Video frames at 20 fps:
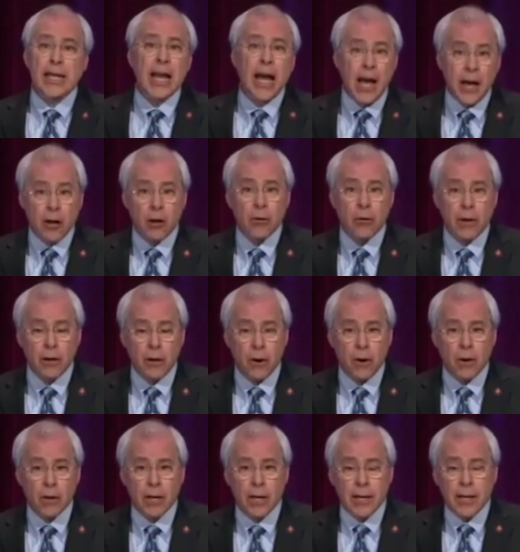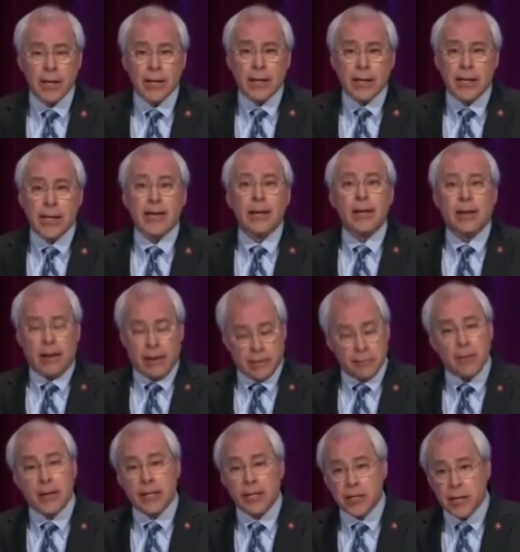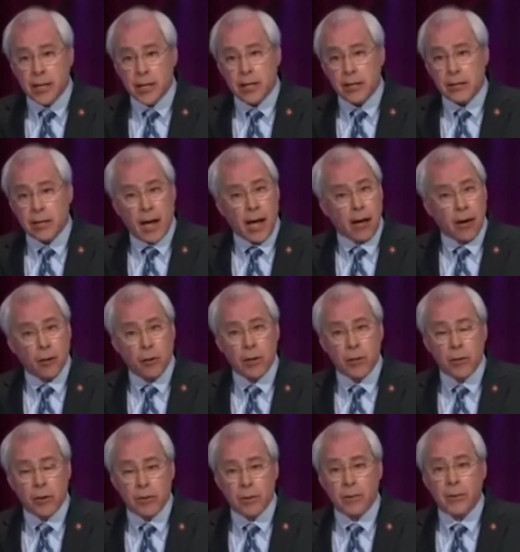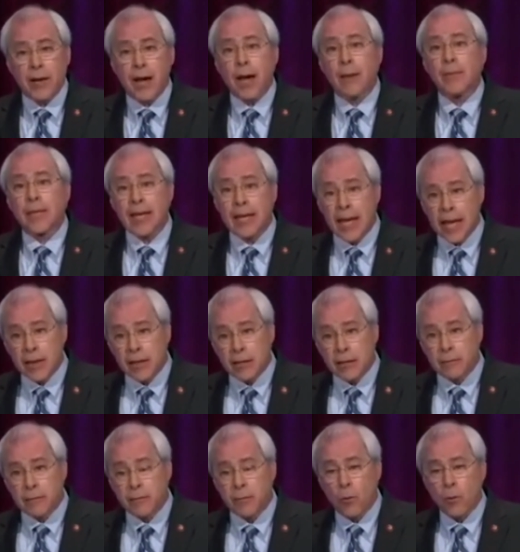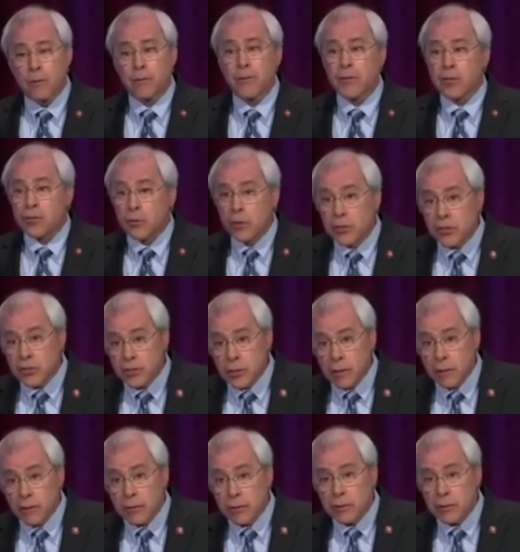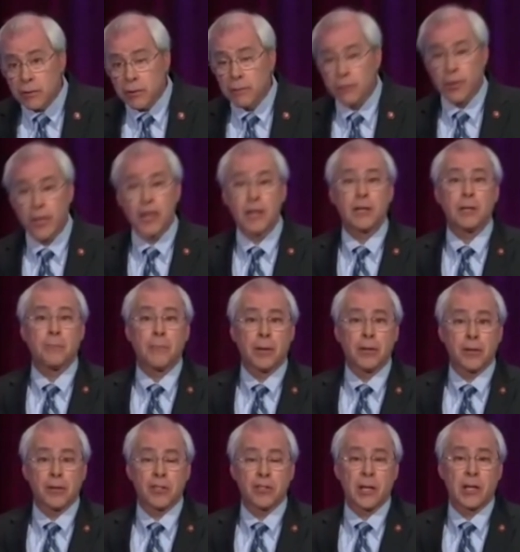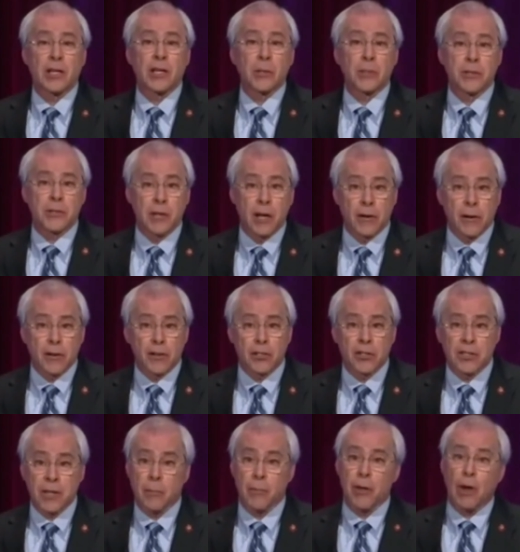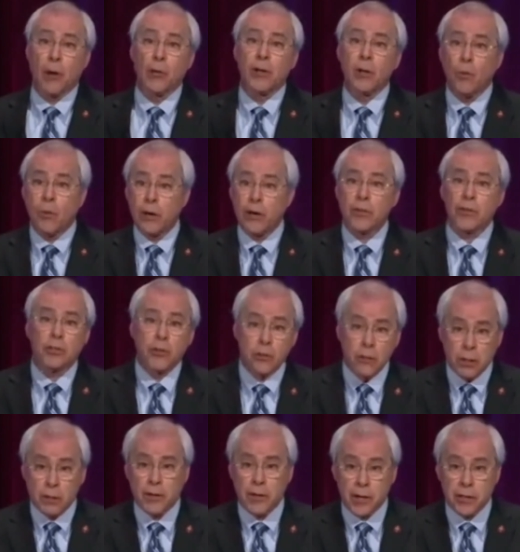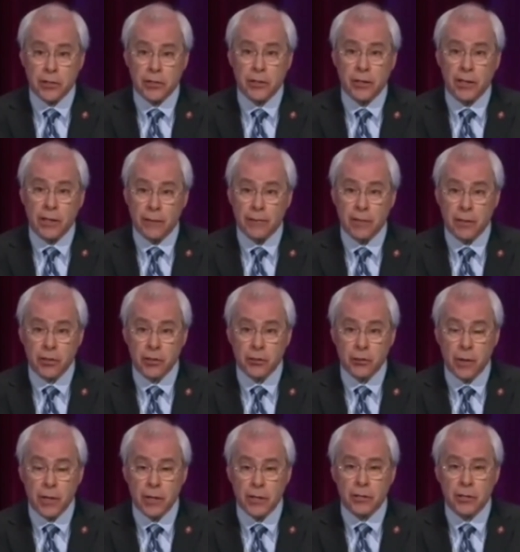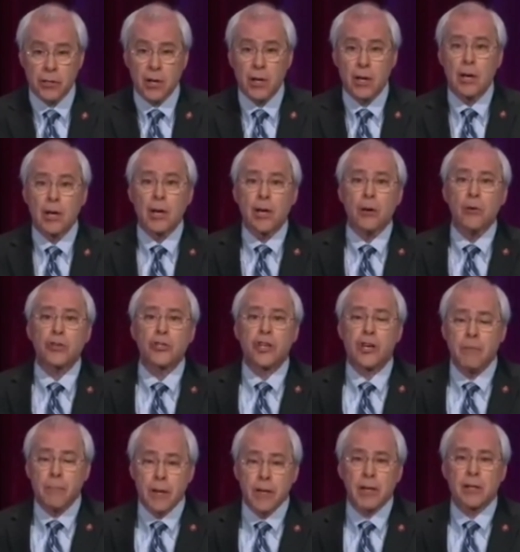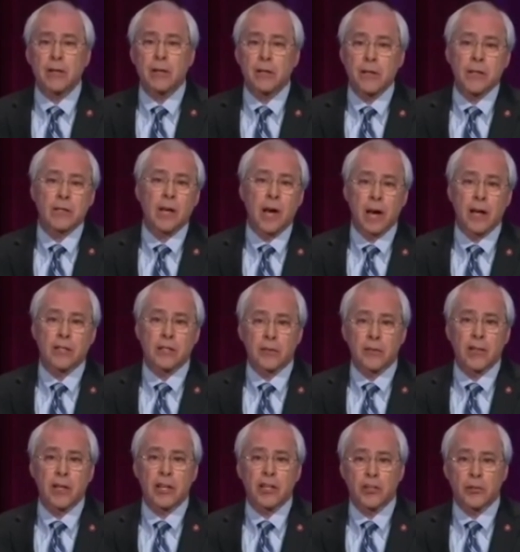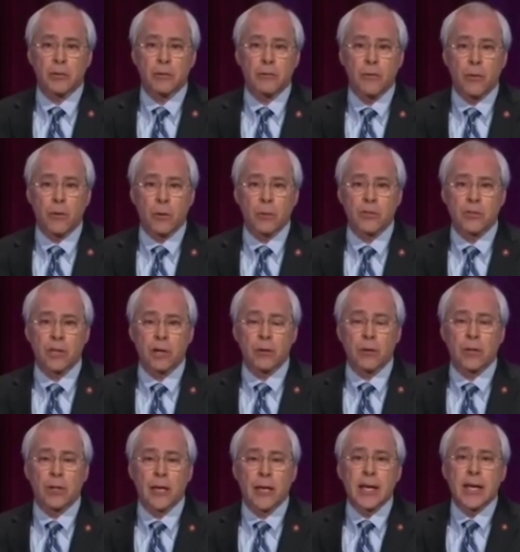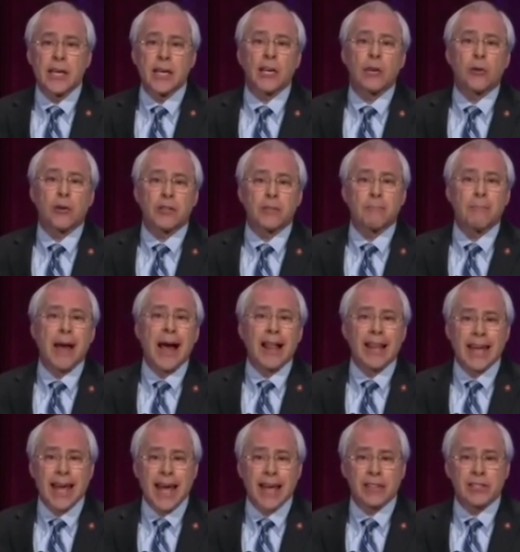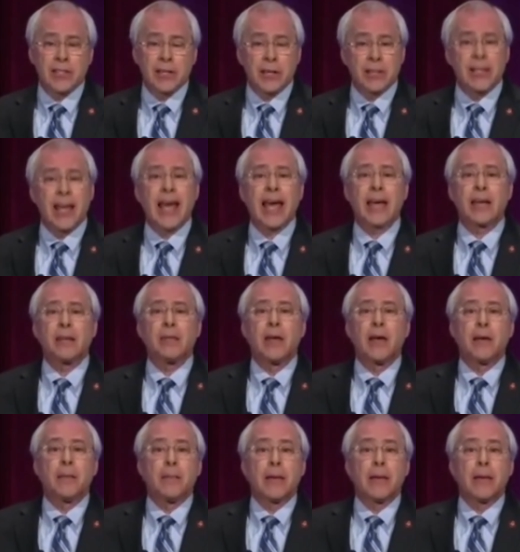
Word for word: for Georgia's 12th congressional district. His priority as Secretary of State revolves around protecting voting rights. Because I'm the only one of the two of us left in this race who's committed to these kinds of election reforms that will increase ballot access and